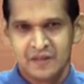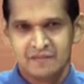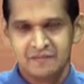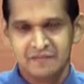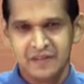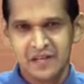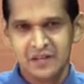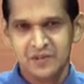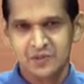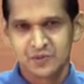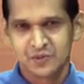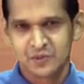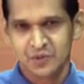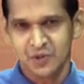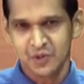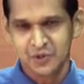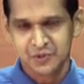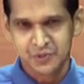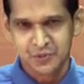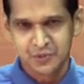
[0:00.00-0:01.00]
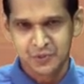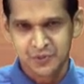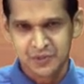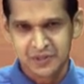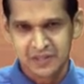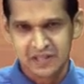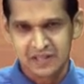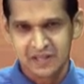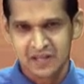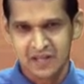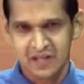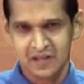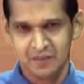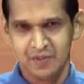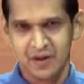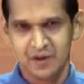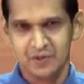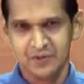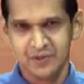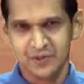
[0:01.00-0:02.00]
When you go through the
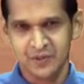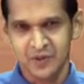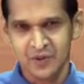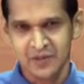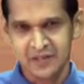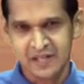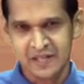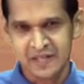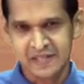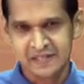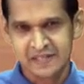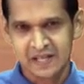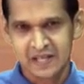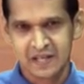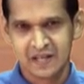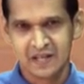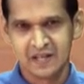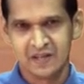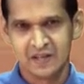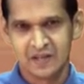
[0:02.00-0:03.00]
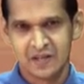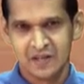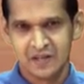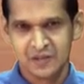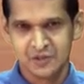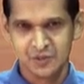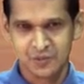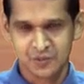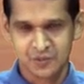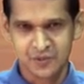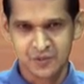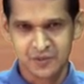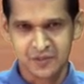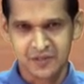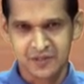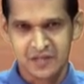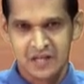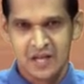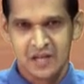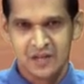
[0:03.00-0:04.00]
above notice, you
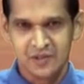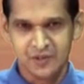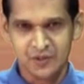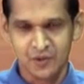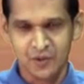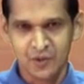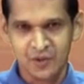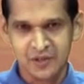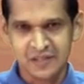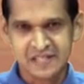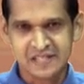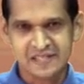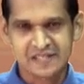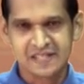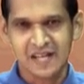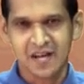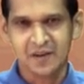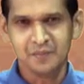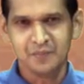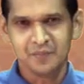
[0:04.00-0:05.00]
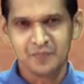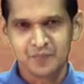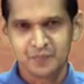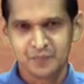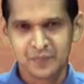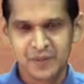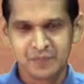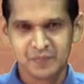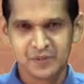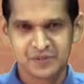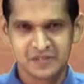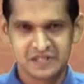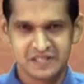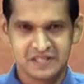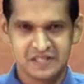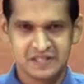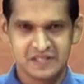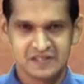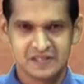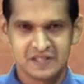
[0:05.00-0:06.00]
could notice some
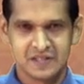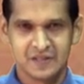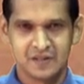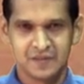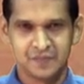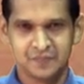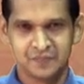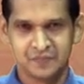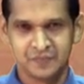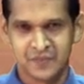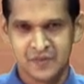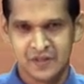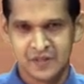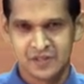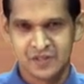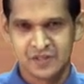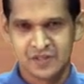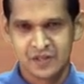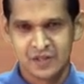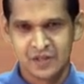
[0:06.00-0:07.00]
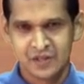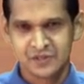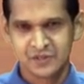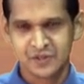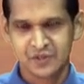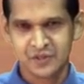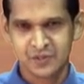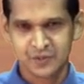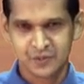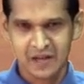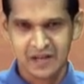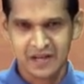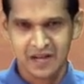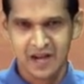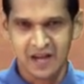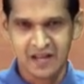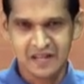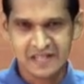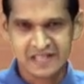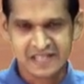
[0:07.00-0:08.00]
prepositions. So you can
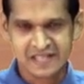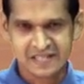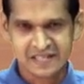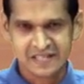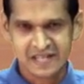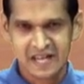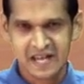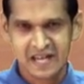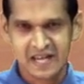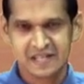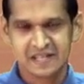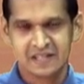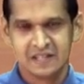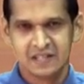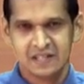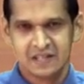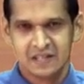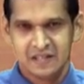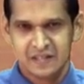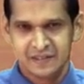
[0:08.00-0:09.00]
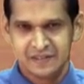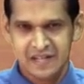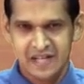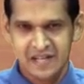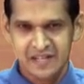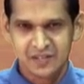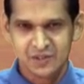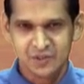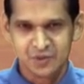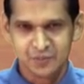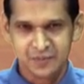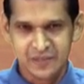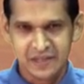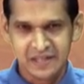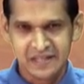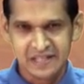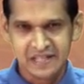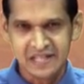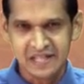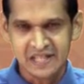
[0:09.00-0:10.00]
understand that you
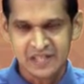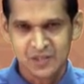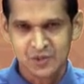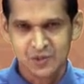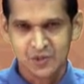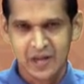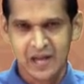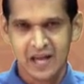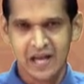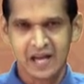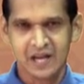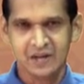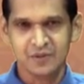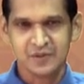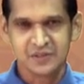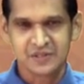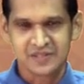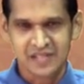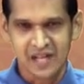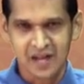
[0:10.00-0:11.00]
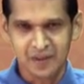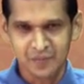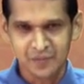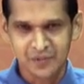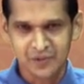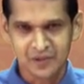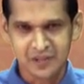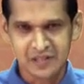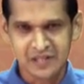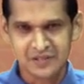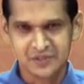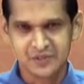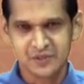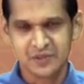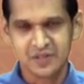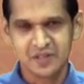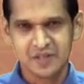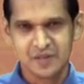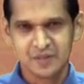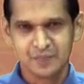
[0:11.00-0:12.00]
may need to have some knowledge
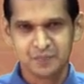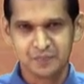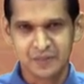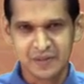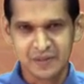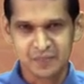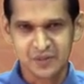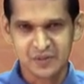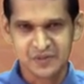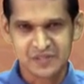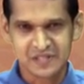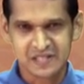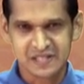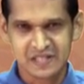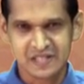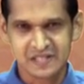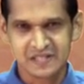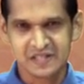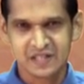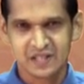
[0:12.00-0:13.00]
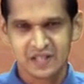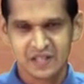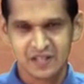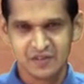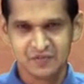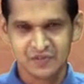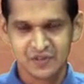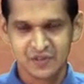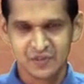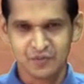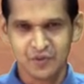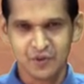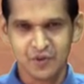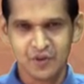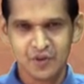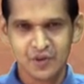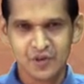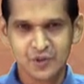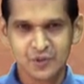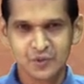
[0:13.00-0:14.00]
on prepositions if you
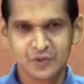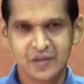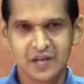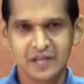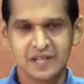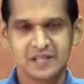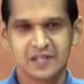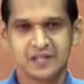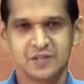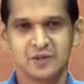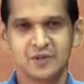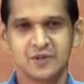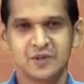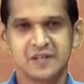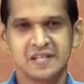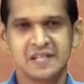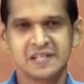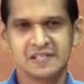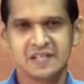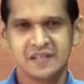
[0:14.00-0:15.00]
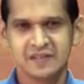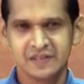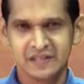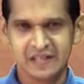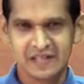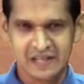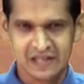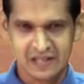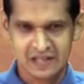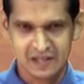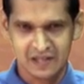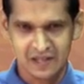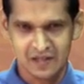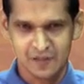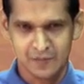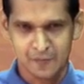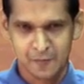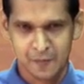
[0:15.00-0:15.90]
want to write a notice correctly.